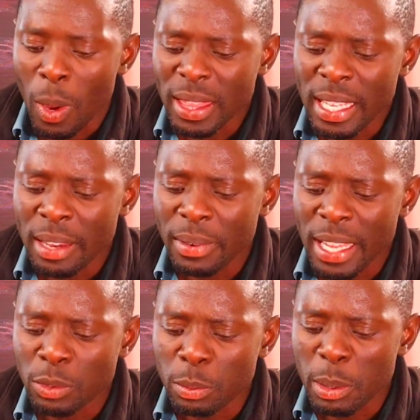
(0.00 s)
One thing I've
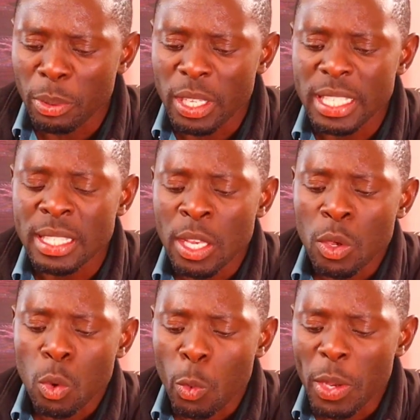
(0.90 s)
learned with people is
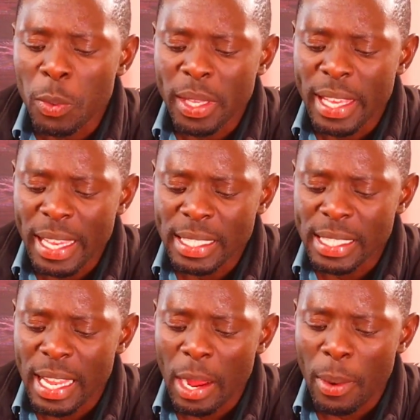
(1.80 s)
when we
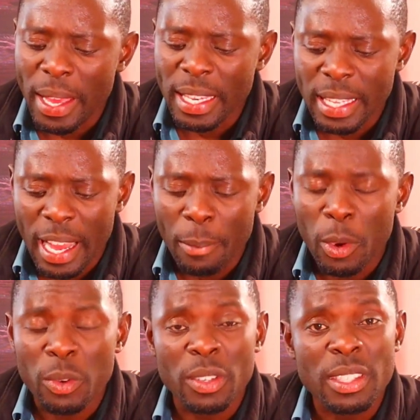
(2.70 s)
get our
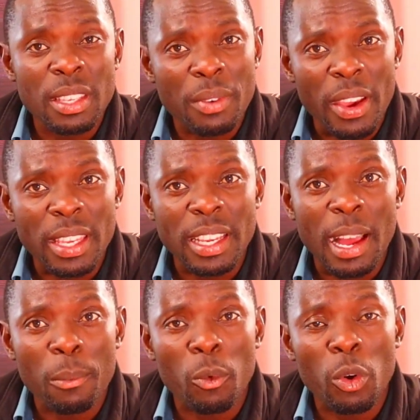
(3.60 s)
income, when we receive our
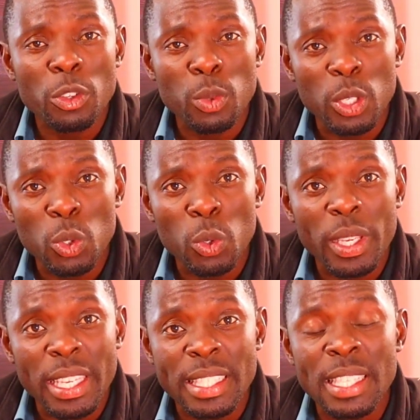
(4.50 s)
income, what we
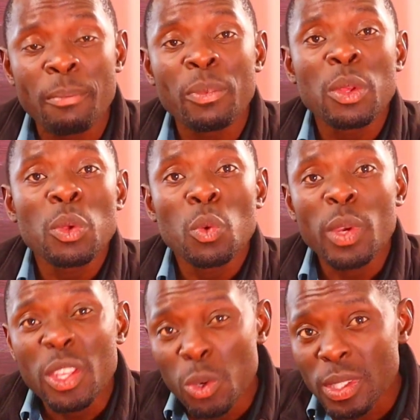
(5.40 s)
do is
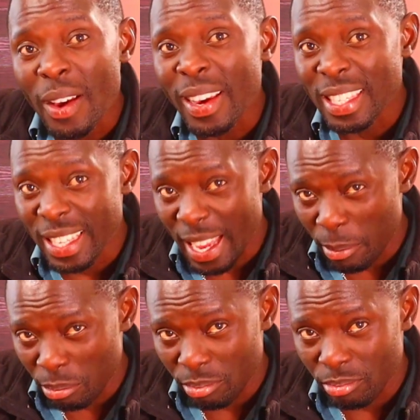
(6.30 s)
we use our
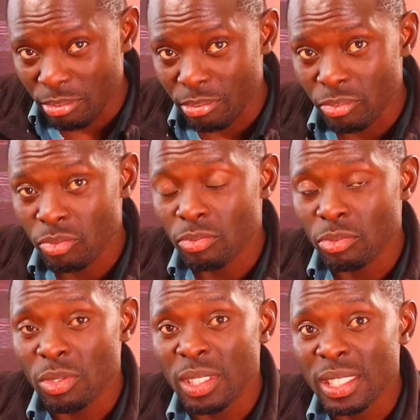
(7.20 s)
income,
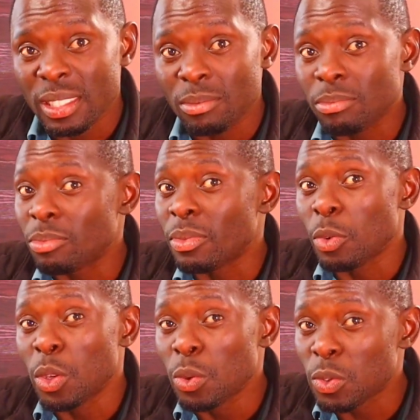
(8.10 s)

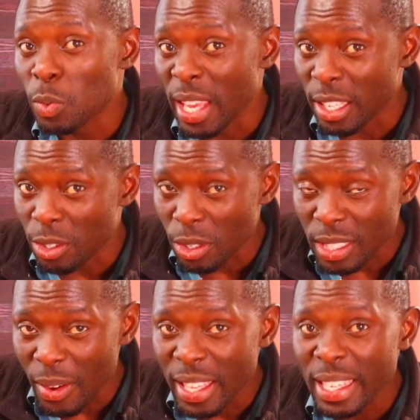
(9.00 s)
we
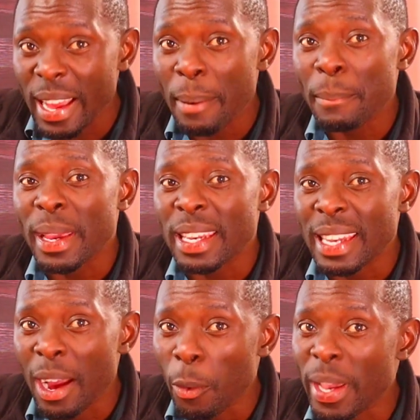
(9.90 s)
exhaust our income
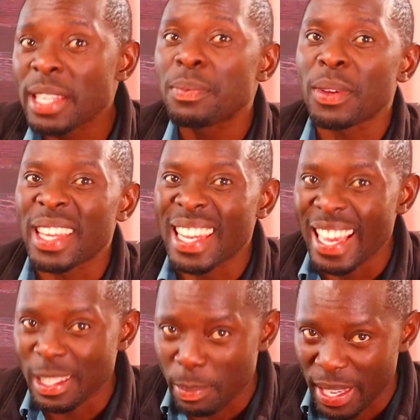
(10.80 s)
and now wait for the
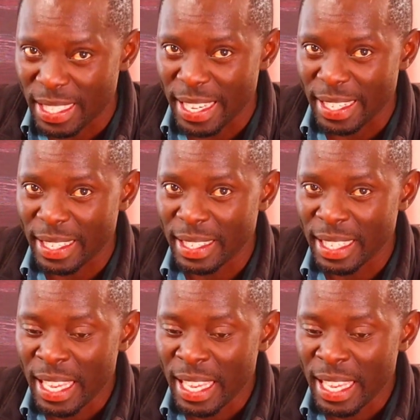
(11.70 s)
next paycheck.